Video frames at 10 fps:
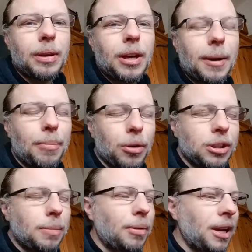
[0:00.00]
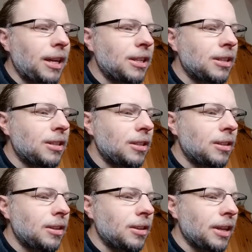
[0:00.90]
He puts a place
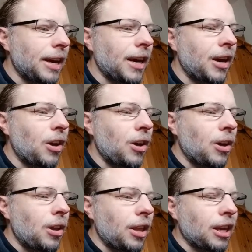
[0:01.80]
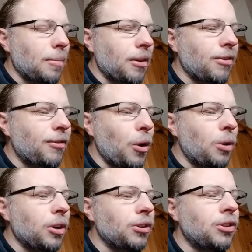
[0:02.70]
there that can be a
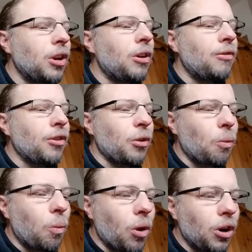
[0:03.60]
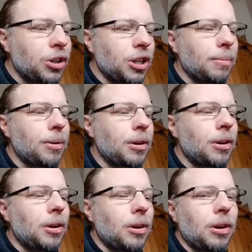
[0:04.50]
focus for the worship
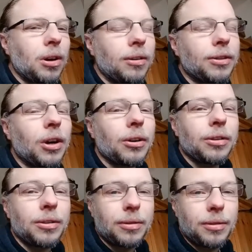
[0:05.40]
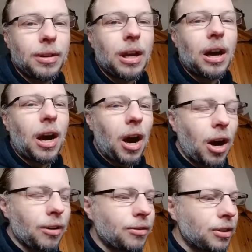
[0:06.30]
of God.
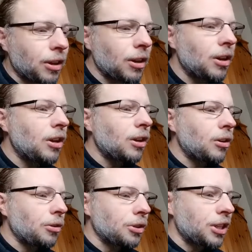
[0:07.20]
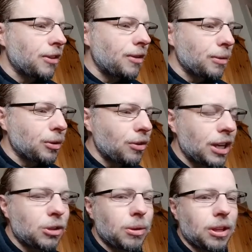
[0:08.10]
After God has given him
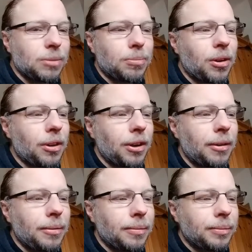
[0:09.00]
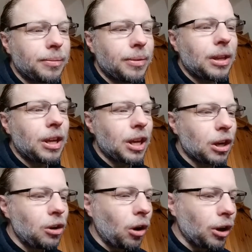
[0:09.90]
grace with his brother, he
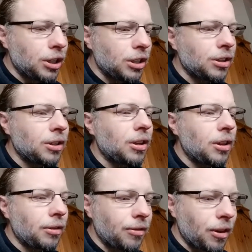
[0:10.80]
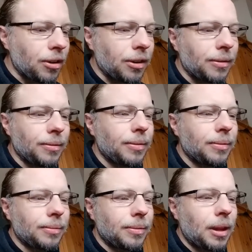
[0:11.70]
acknowledges the Father
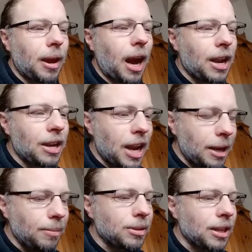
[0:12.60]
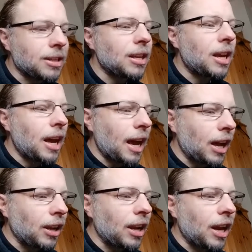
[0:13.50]
and names it
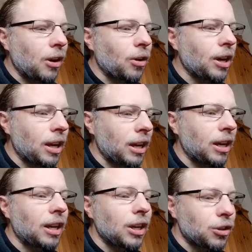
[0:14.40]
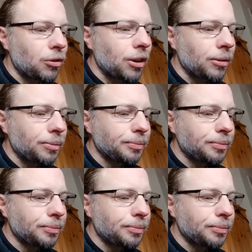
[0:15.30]
El Elohi Israel.